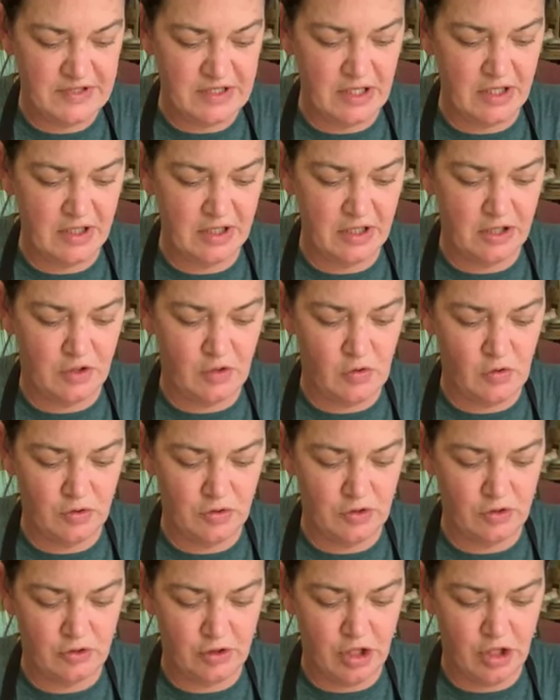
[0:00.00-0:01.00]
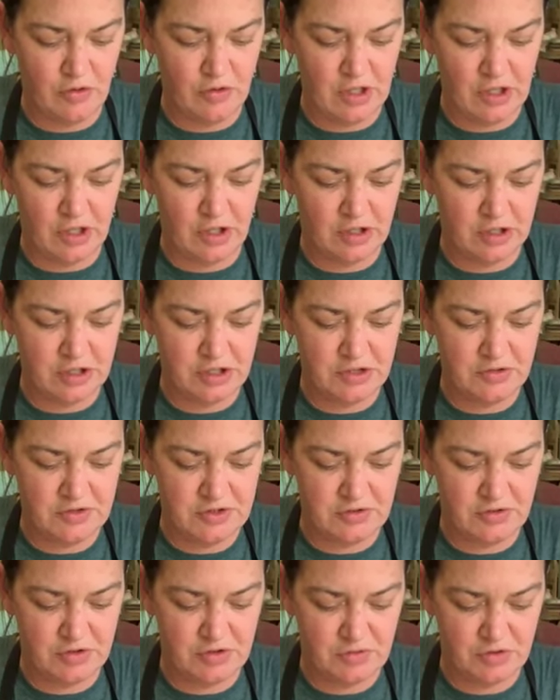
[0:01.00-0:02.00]
It's got like a cool little coating on it
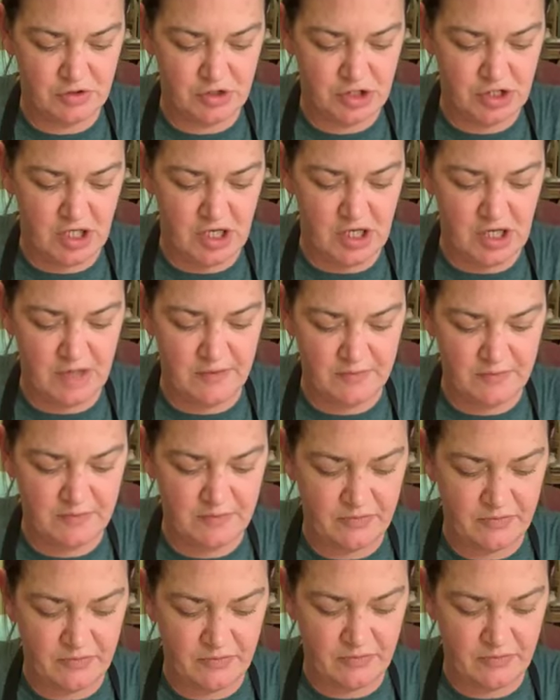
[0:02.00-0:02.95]
too, so it's real shiny.